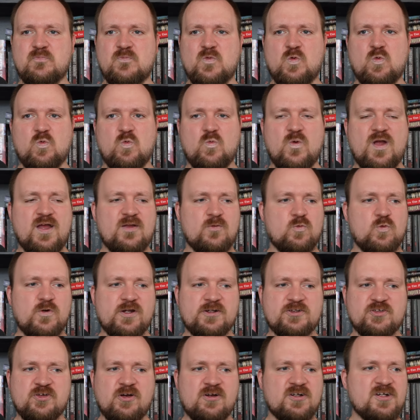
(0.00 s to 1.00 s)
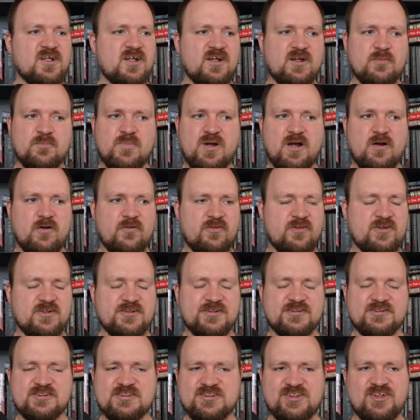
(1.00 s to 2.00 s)
When we're talking about
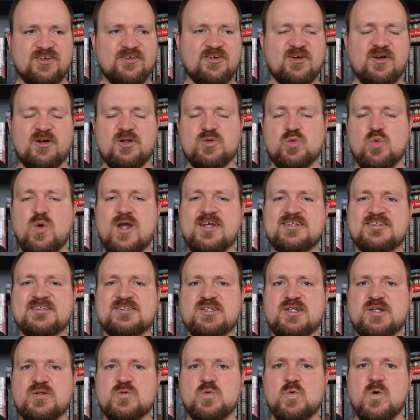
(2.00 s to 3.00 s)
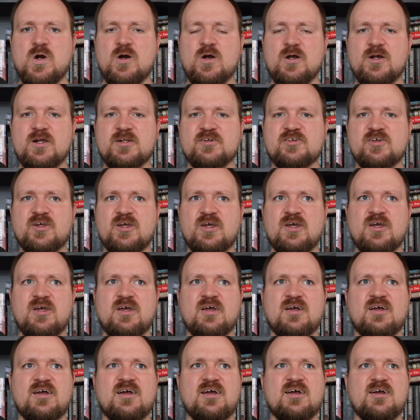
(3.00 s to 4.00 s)
the so-called Western world,
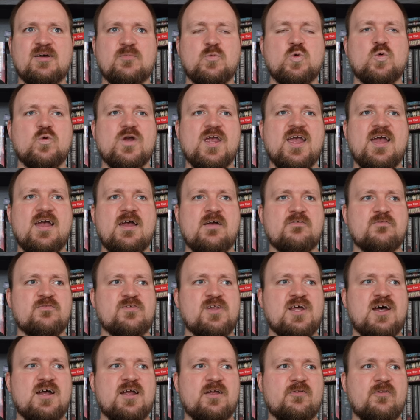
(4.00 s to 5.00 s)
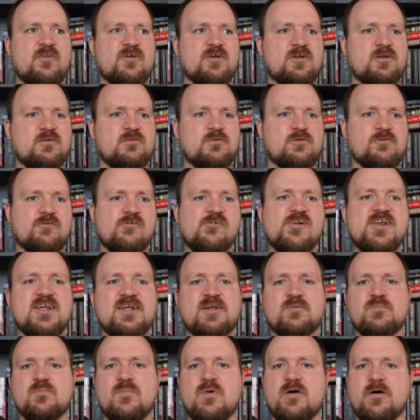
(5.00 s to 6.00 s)
we have like the
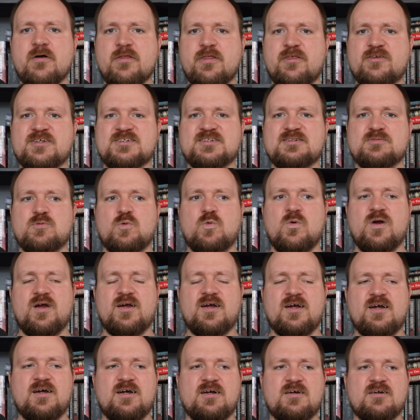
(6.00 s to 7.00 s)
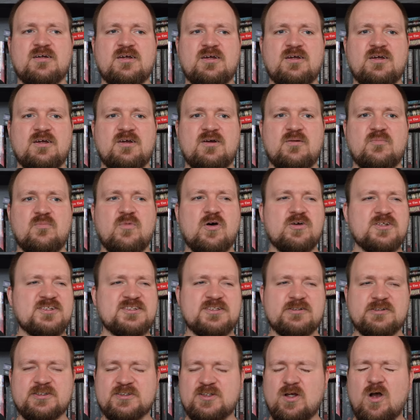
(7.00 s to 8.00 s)
Greek myths where
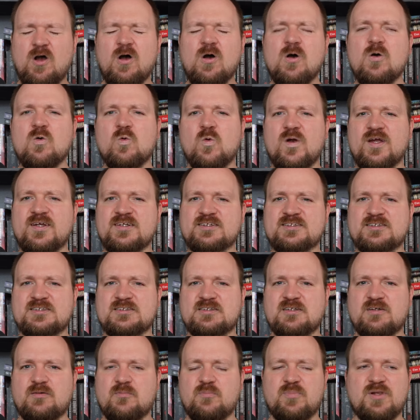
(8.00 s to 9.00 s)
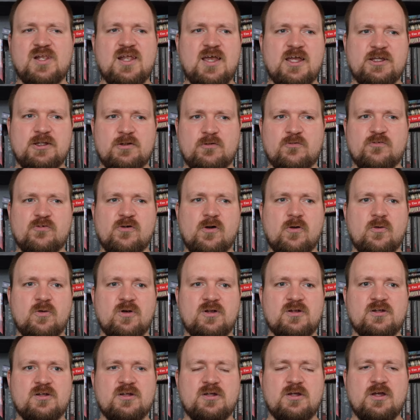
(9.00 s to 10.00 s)
monsters always play a role.